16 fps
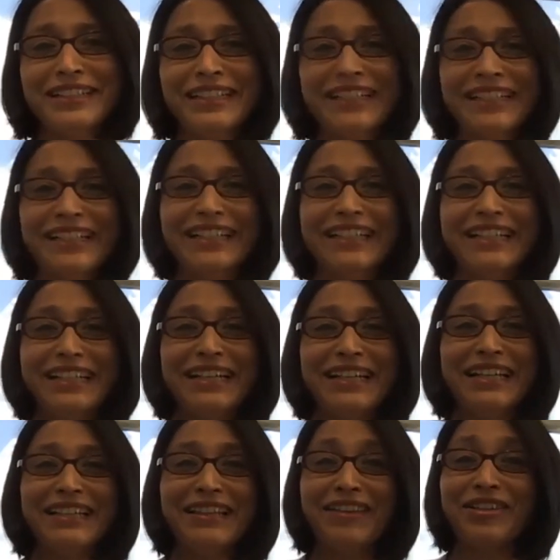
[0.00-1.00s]

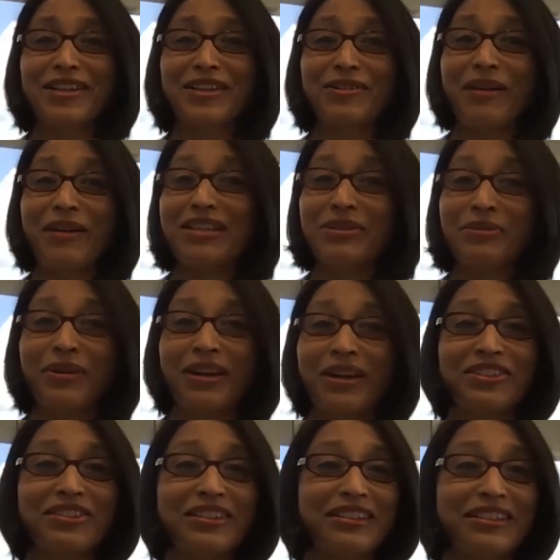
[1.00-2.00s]
that's a great
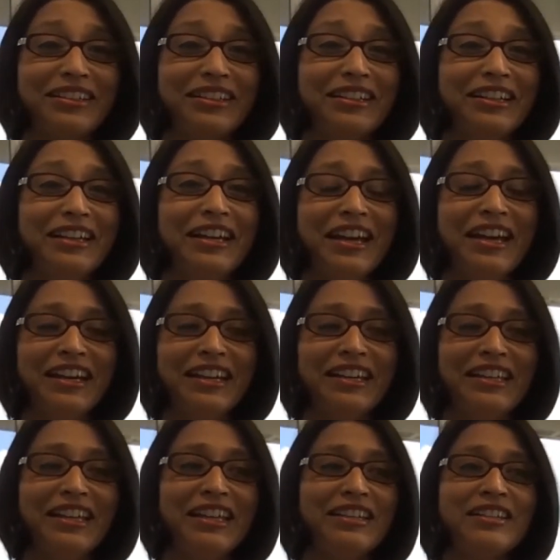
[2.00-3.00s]
question. it,
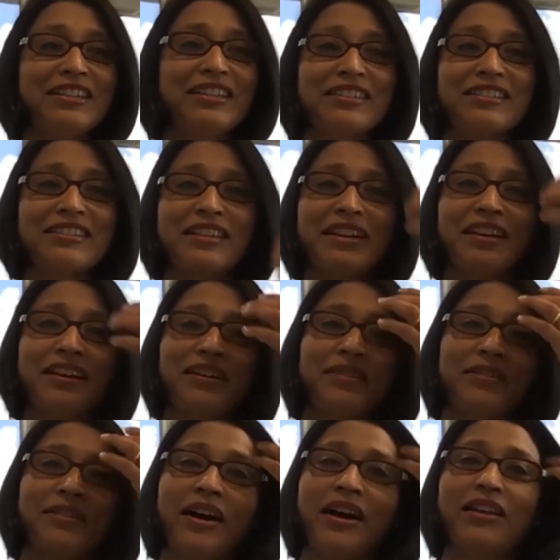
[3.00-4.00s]
it is
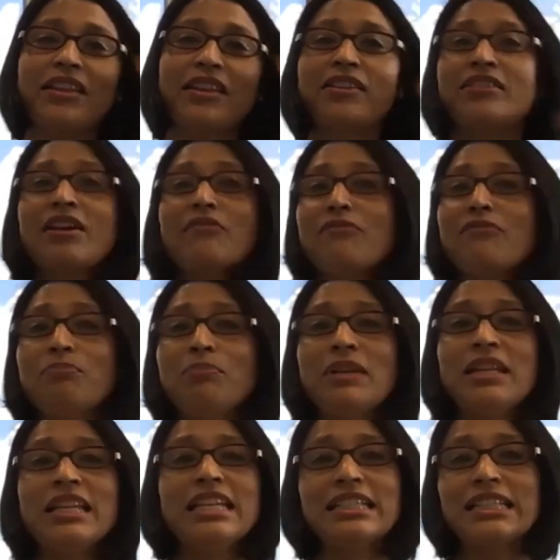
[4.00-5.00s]
a, uh, uh, a
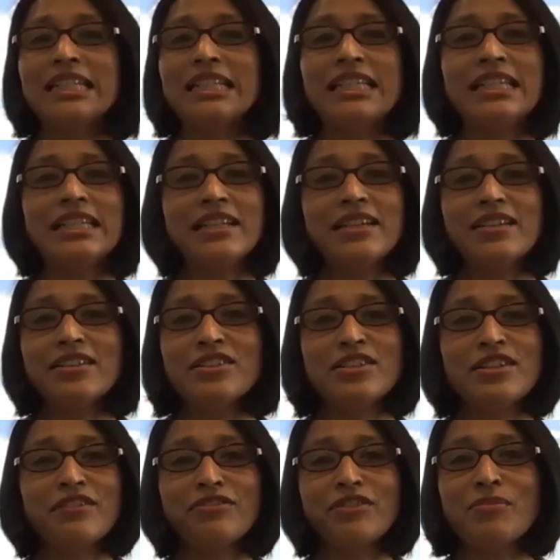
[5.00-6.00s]
completely
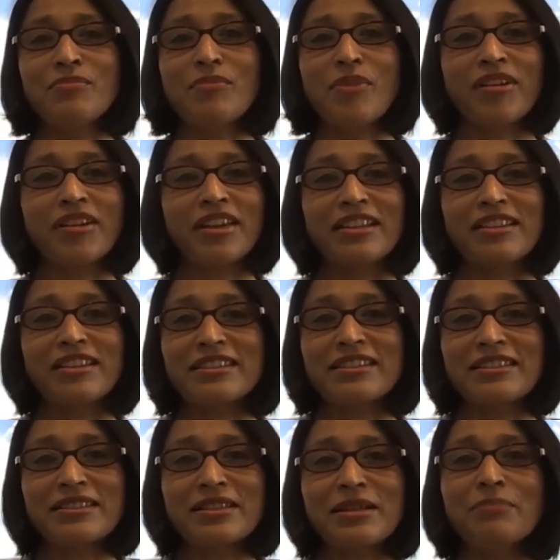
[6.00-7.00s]
different markets,
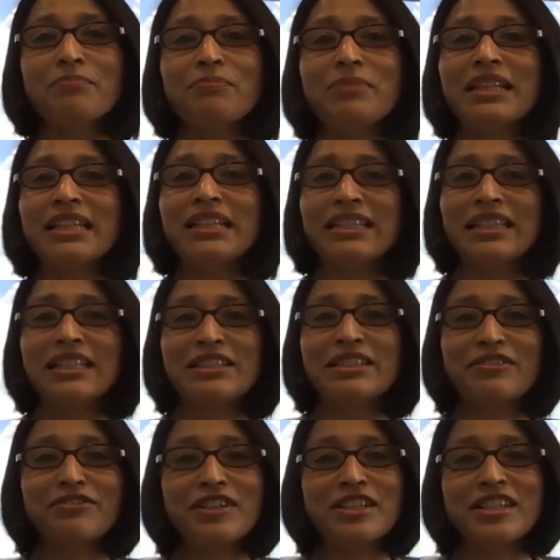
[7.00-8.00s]
completely
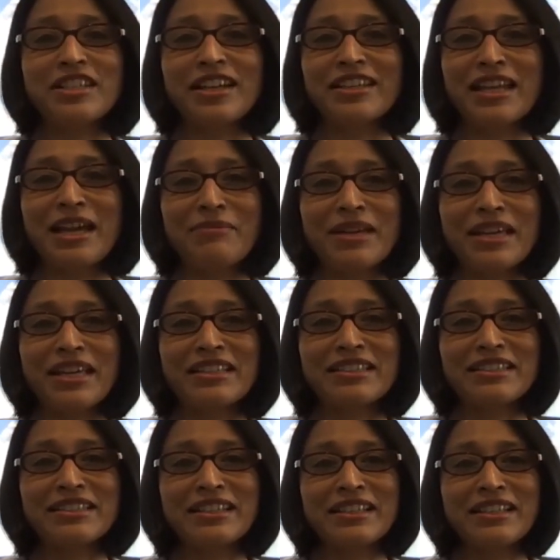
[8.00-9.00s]
different
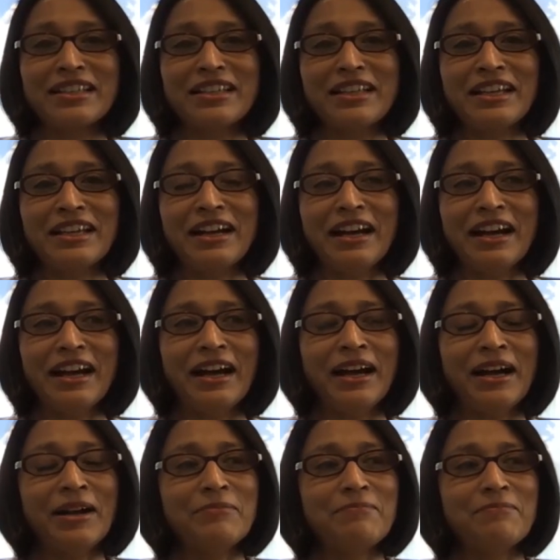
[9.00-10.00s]
dynamics.
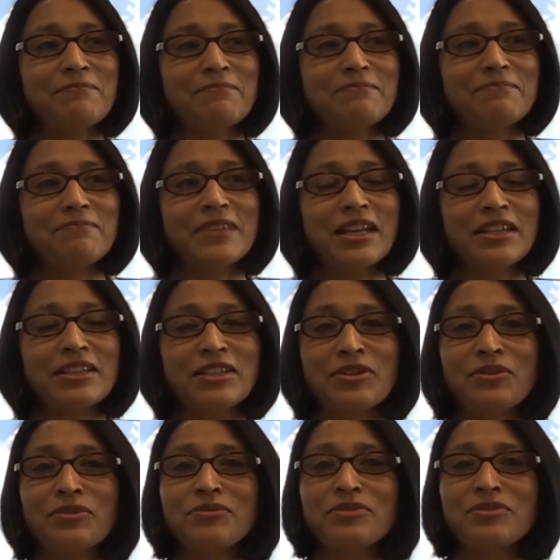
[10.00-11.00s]
Um, uh, you
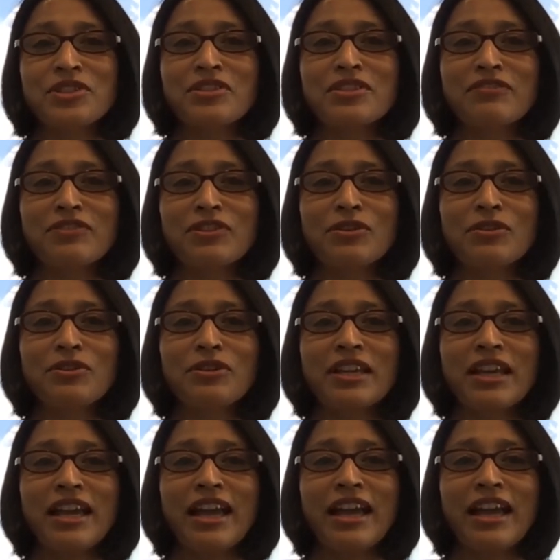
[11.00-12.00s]
know, just if you look
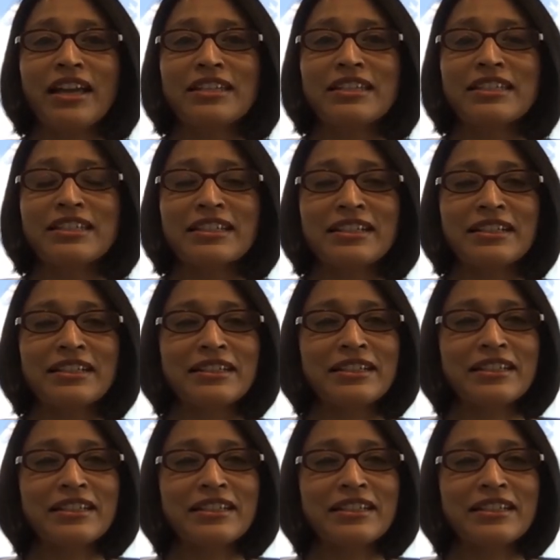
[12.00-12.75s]
at uh,